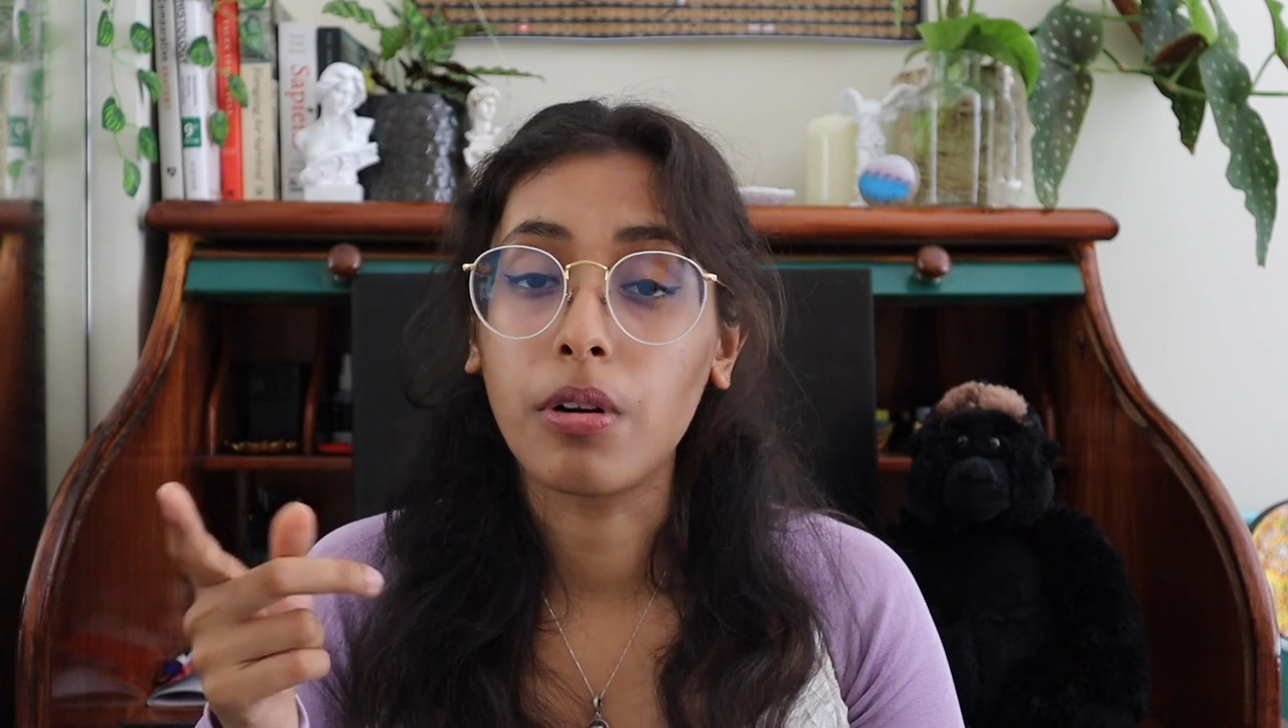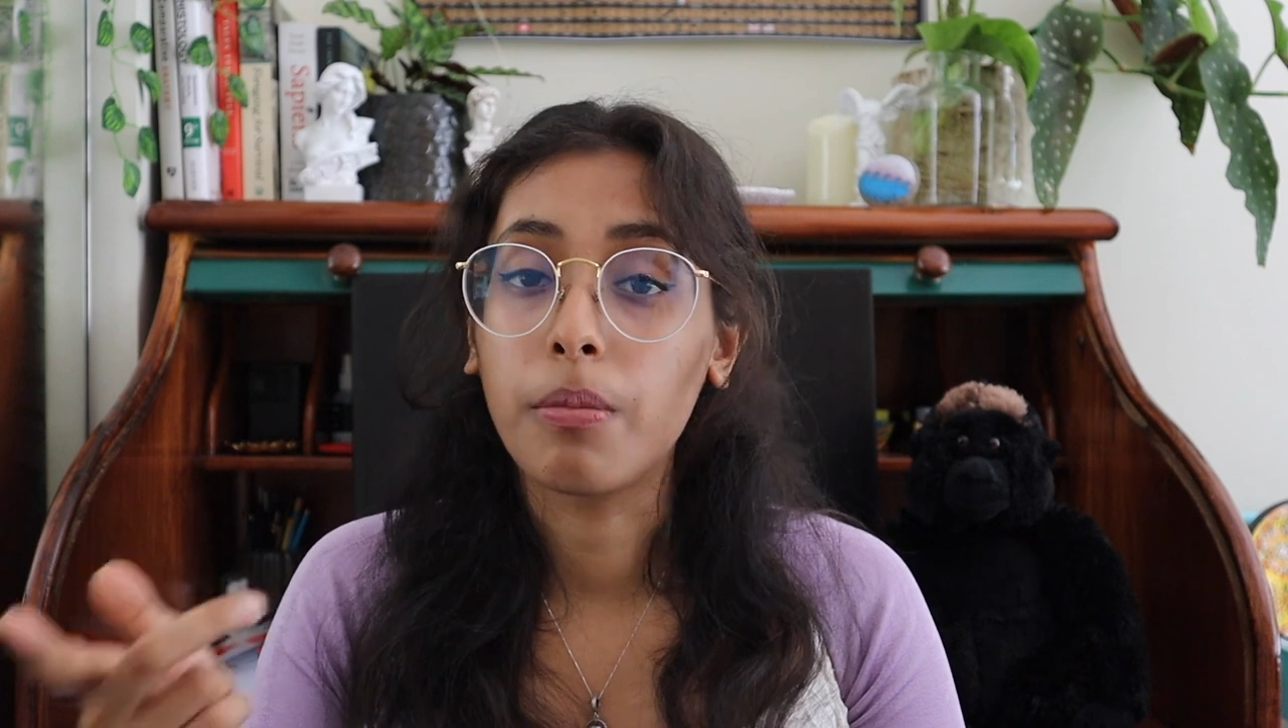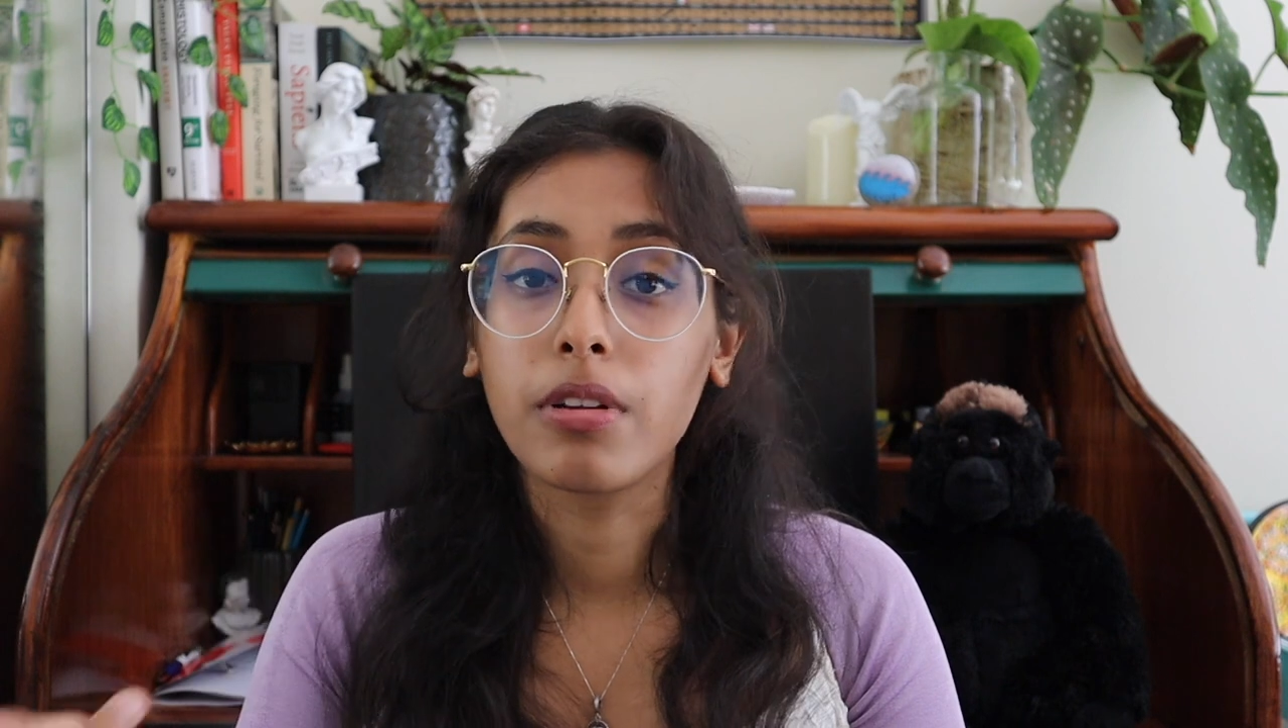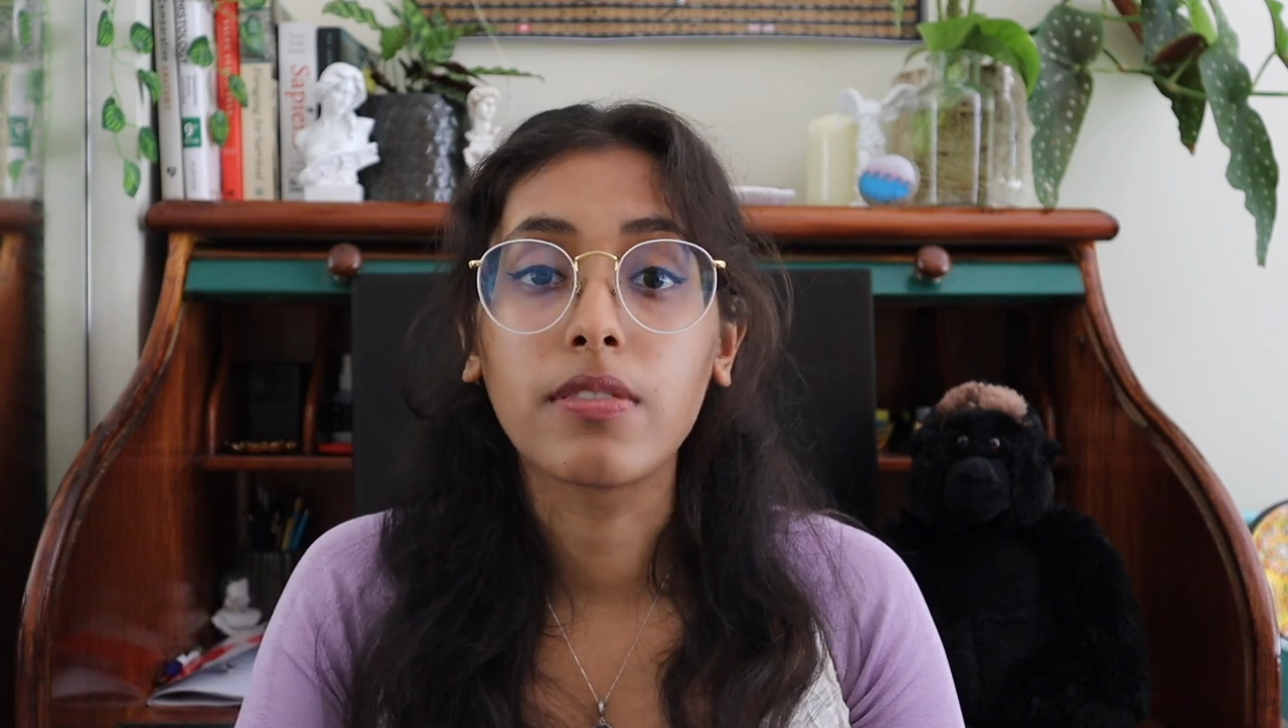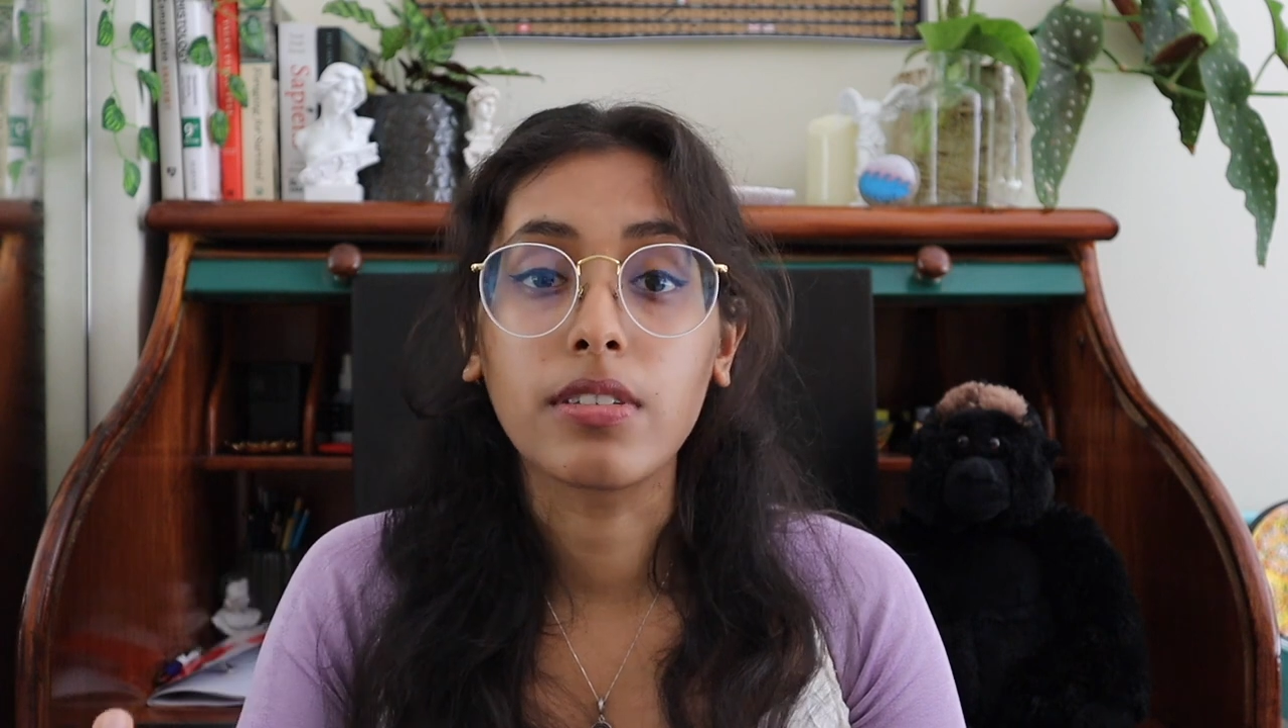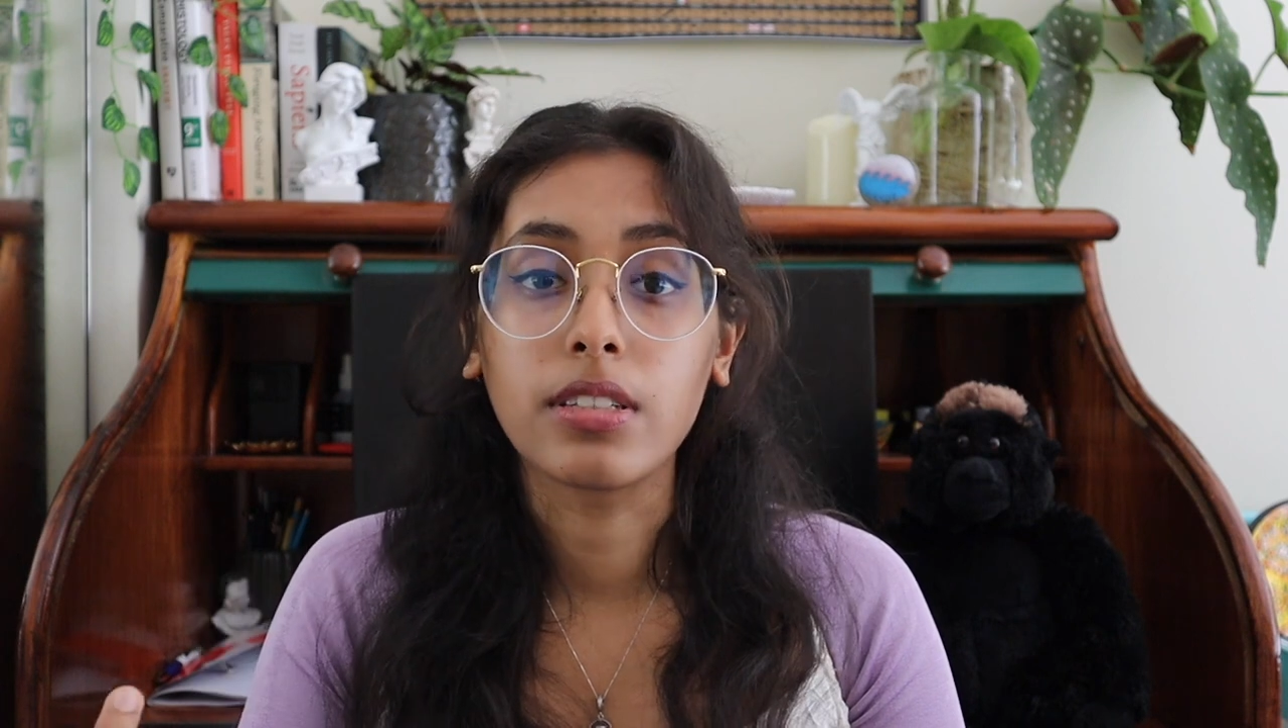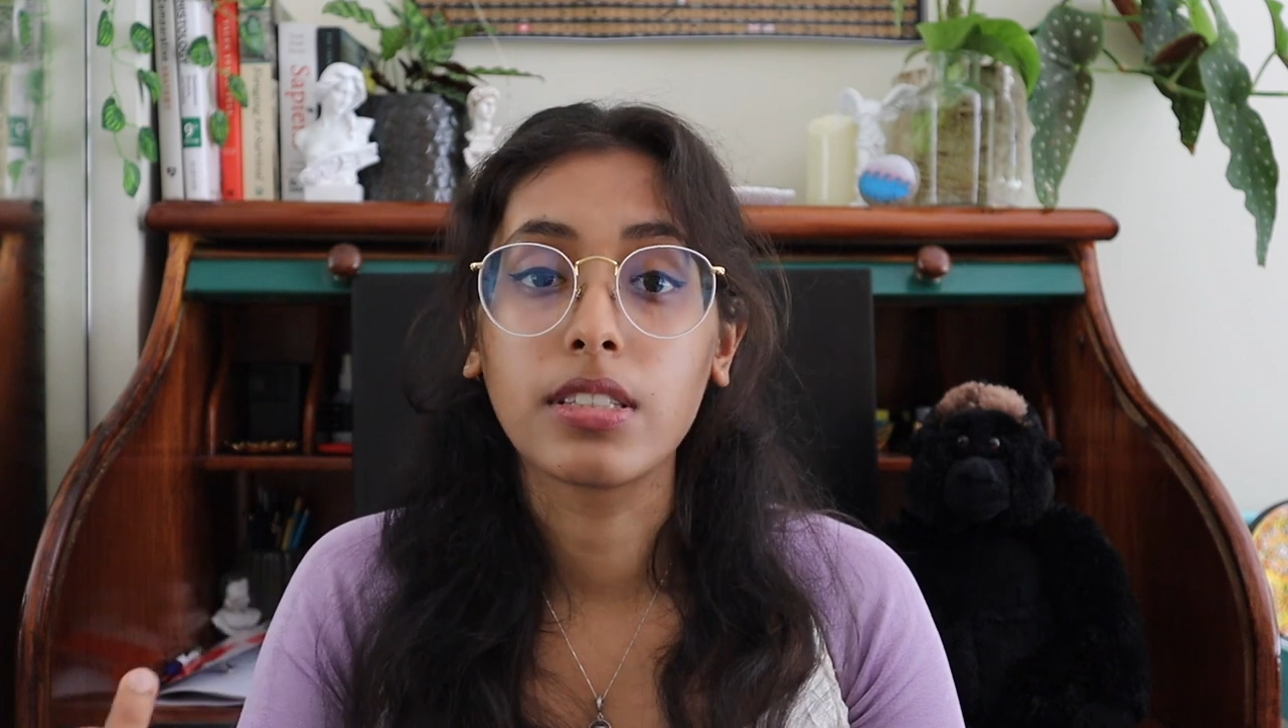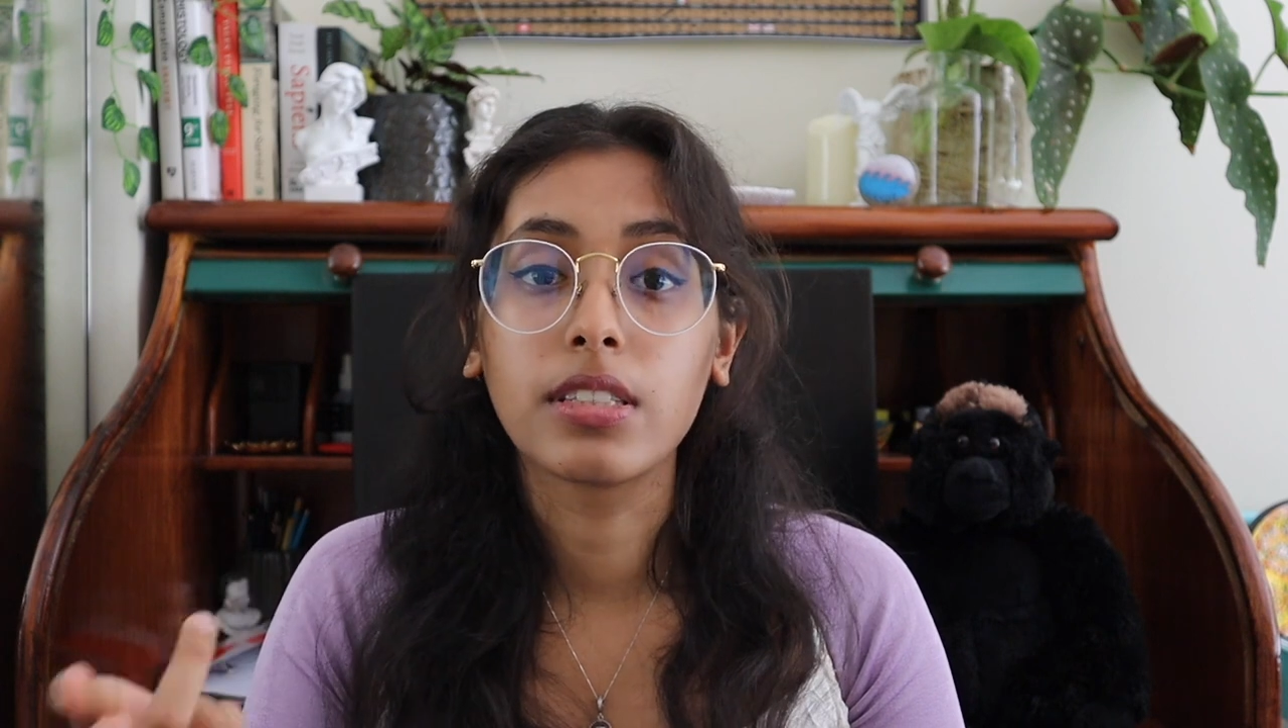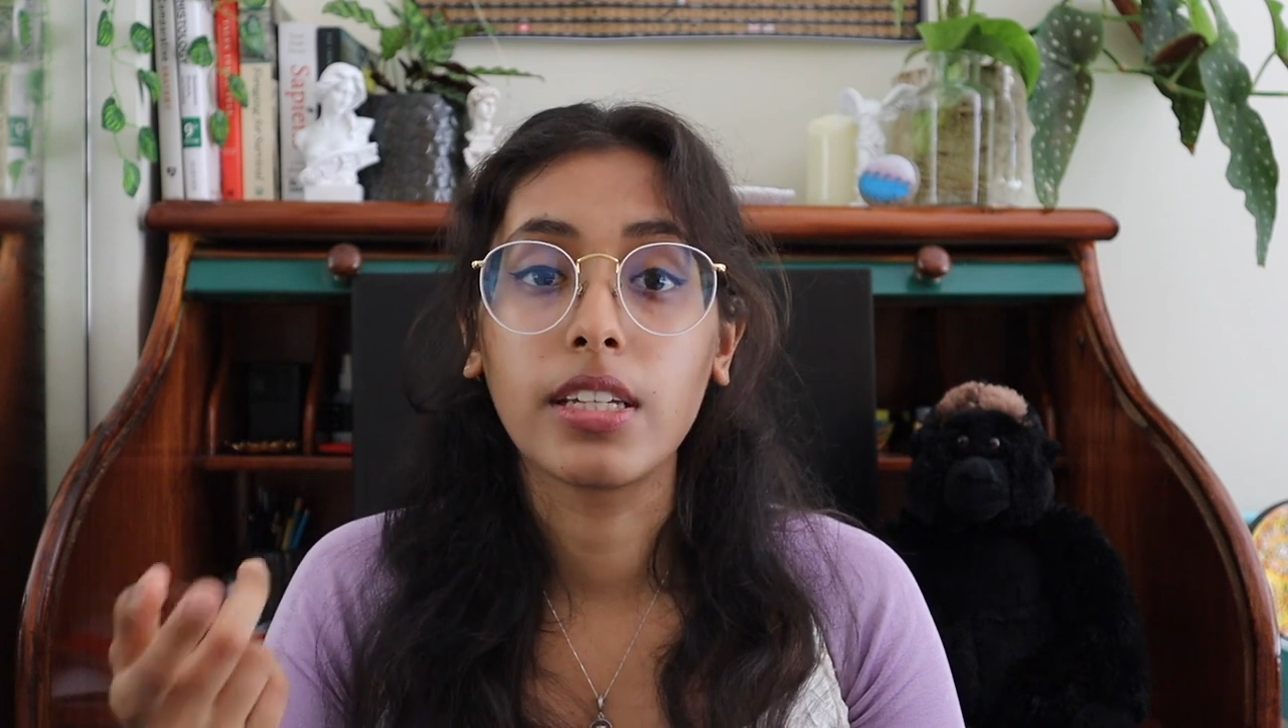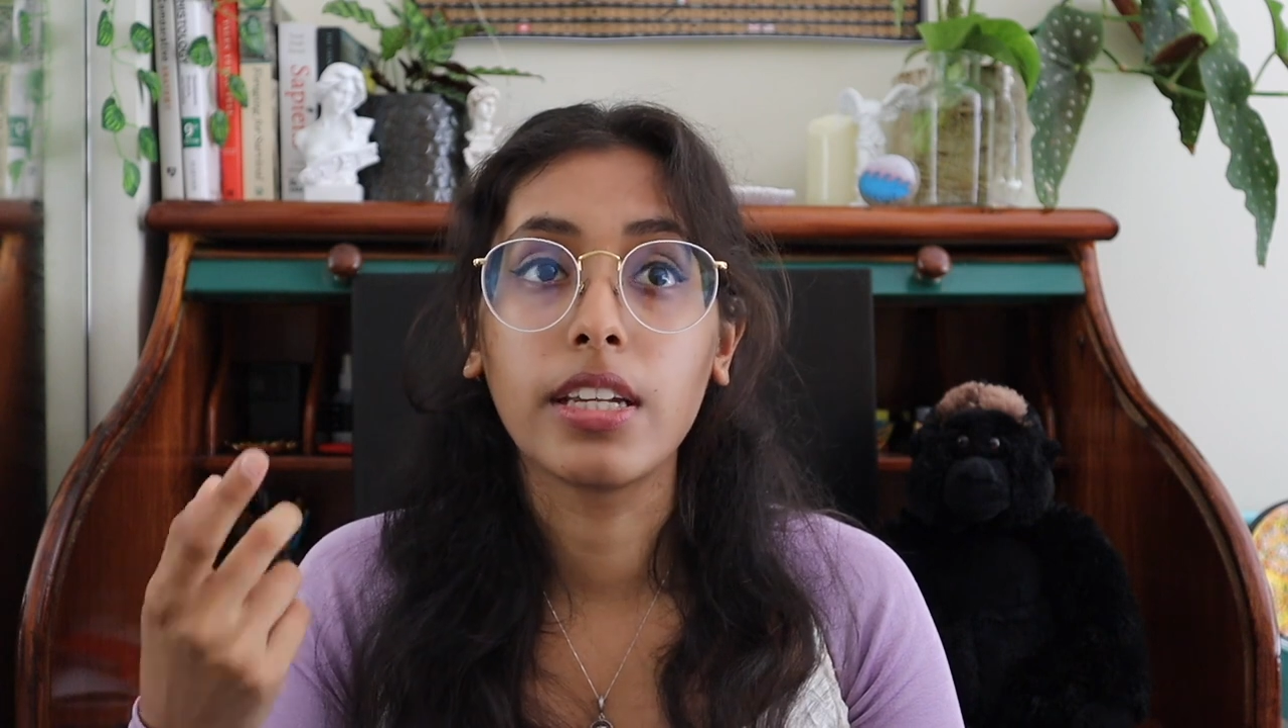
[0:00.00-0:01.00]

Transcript: omnivorous,